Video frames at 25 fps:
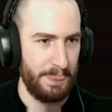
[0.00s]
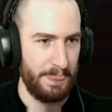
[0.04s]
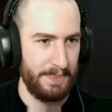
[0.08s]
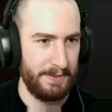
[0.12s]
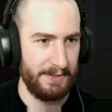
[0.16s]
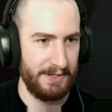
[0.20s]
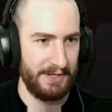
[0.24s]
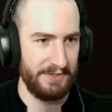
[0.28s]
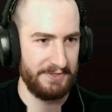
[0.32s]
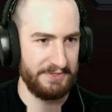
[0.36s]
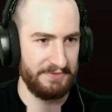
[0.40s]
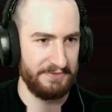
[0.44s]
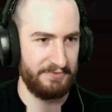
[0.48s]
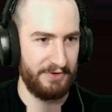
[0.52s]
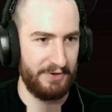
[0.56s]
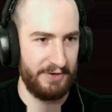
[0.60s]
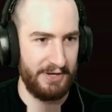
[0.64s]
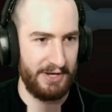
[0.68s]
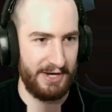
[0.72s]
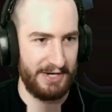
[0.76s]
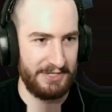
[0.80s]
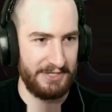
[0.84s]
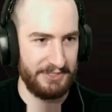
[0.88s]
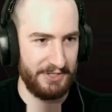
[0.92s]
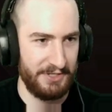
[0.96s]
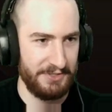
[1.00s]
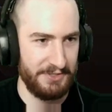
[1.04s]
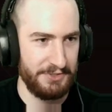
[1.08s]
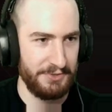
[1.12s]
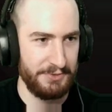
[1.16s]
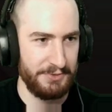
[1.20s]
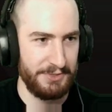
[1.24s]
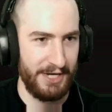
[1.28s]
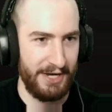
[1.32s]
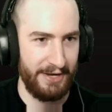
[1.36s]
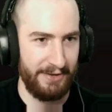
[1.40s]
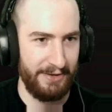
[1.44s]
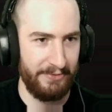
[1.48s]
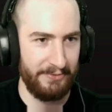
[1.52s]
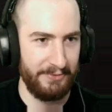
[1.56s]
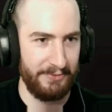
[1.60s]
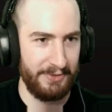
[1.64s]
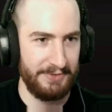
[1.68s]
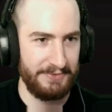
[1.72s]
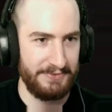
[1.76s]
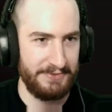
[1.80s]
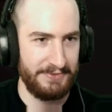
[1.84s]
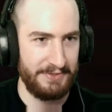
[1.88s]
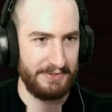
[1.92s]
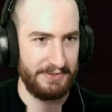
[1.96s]
Uh, there's a very high chance you die
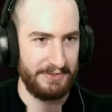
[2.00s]
otherwise.